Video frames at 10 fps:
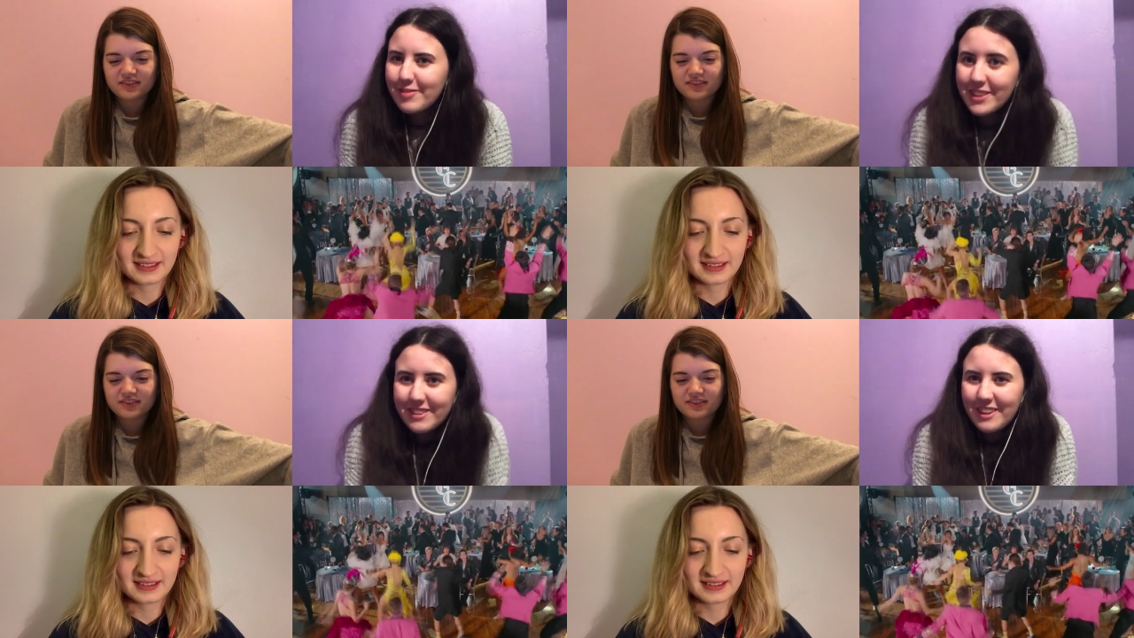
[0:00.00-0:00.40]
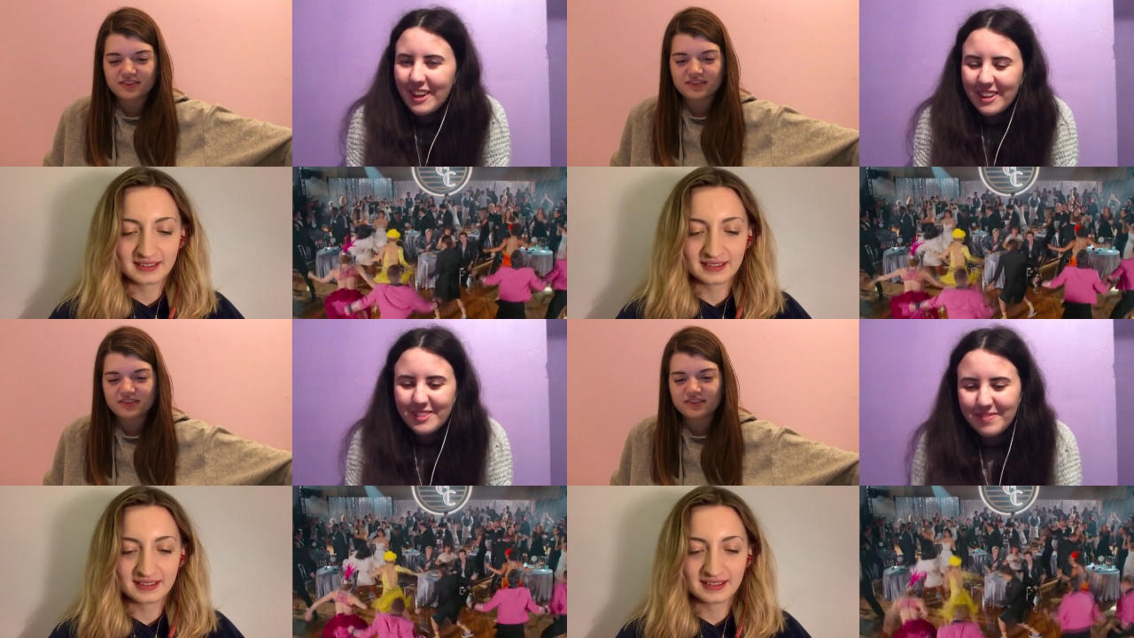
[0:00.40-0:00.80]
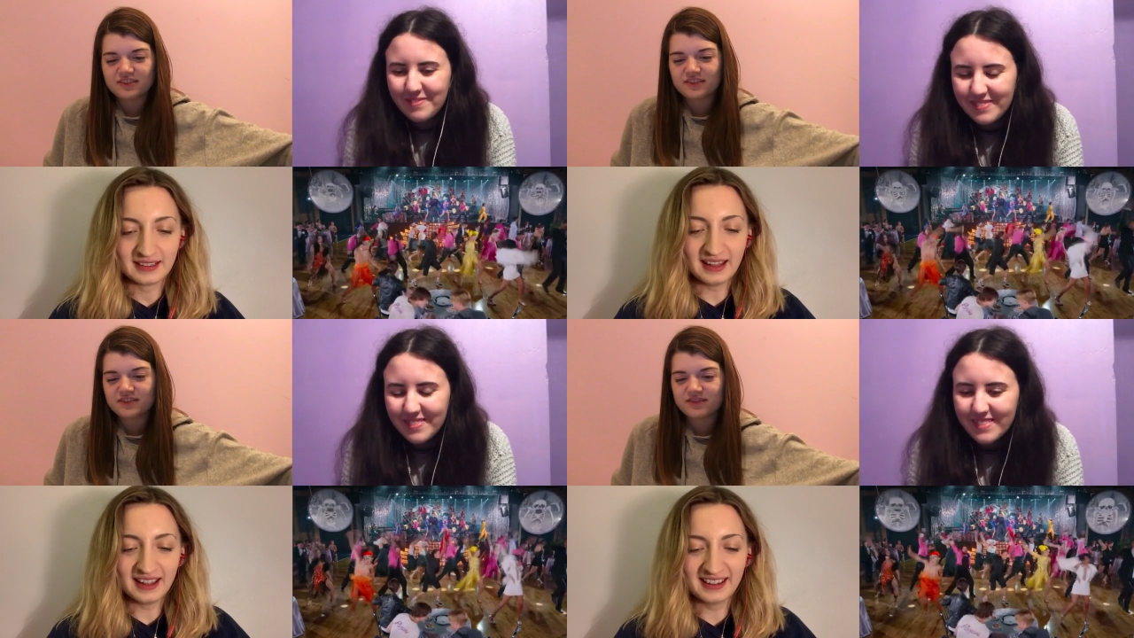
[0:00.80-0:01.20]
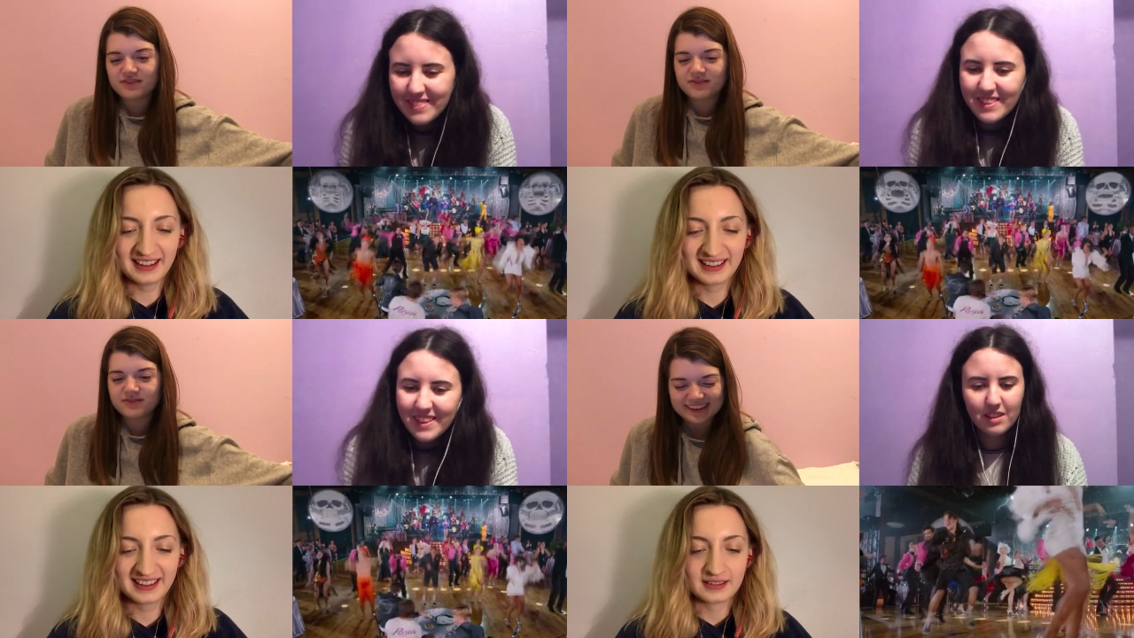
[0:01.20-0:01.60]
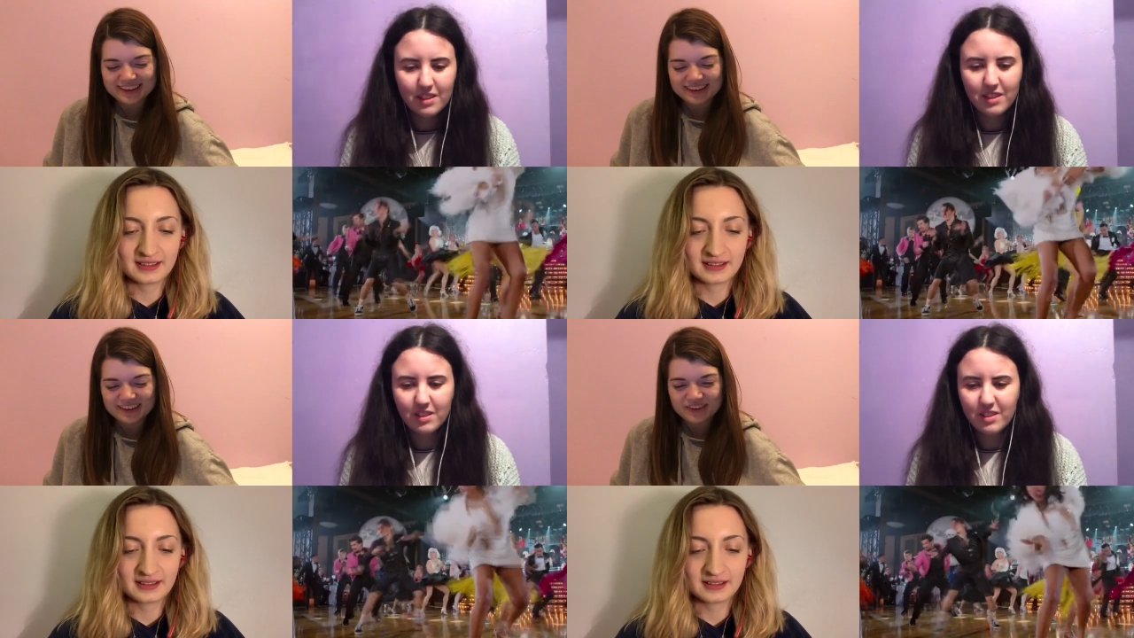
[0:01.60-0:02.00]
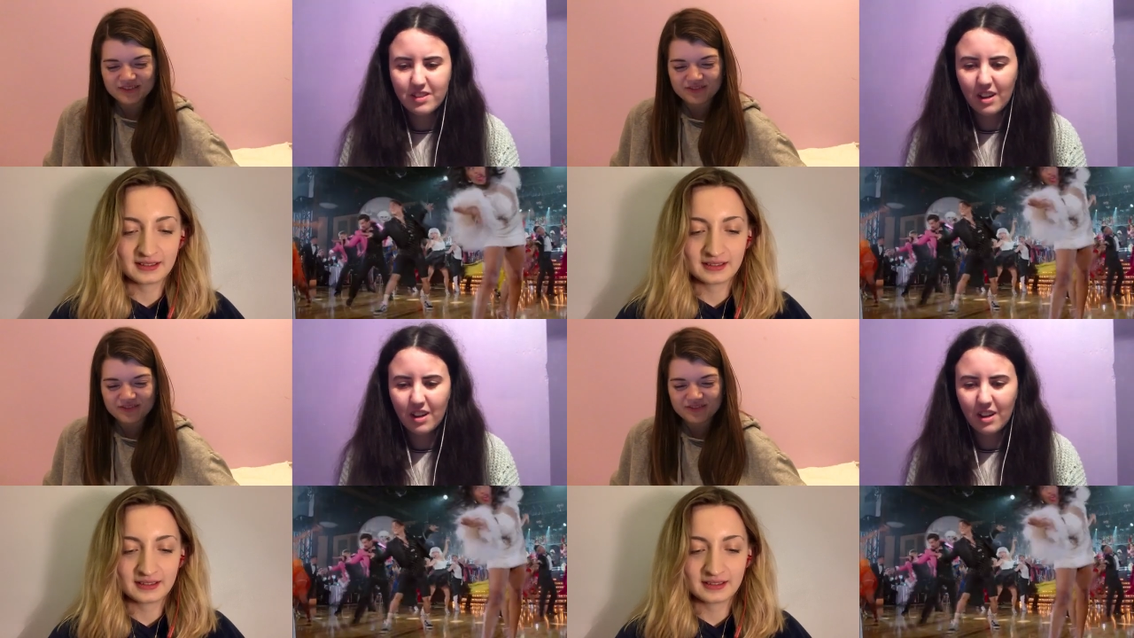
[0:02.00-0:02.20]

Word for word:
Speaker 1: Good to know. Good